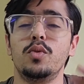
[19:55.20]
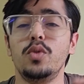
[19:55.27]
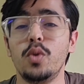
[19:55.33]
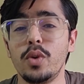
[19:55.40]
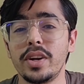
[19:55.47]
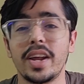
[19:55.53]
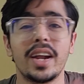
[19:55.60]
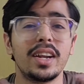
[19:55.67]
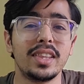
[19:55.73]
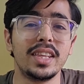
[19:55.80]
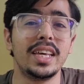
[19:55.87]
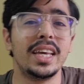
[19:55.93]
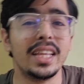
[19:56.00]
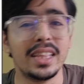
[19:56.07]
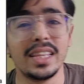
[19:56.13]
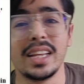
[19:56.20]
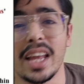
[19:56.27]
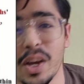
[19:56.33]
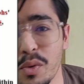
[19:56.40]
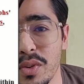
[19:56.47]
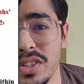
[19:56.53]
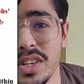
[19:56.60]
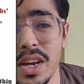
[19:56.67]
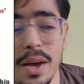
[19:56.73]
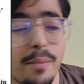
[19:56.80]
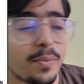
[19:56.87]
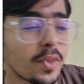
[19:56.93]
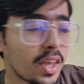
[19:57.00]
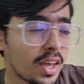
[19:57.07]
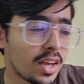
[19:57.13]
don't get the Hindi language.
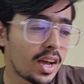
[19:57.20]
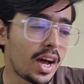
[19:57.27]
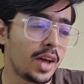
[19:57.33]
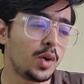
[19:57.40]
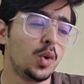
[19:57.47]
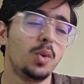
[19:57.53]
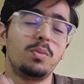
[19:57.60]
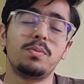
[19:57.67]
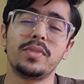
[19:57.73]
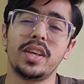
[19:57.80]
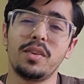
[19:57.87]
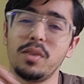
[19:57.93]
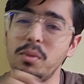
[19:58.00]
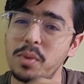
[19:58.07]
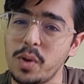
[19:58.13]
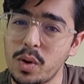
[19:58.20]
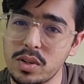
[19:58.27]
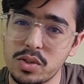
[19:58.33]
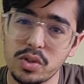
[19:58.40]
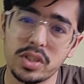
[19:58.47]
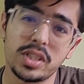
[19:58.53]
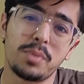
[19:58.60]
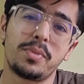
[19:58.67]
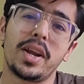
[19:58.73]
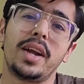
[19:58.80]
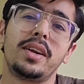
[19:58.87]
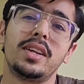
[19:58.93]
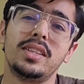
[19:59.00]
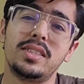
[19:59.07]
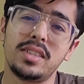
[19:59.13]
I hope there will be also
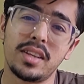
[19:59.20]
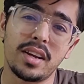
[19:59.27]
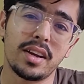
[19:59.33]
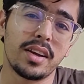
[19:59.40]
subtitles